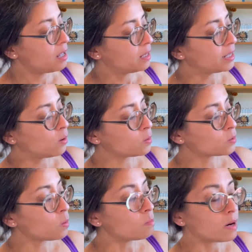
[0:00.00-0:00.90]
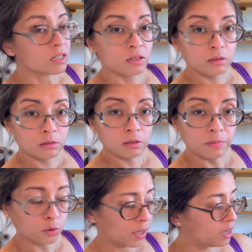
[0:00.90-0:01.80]
There are also muscles
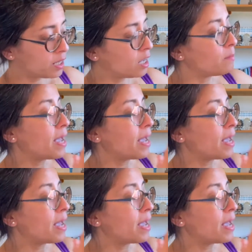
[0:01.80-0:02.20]
between them,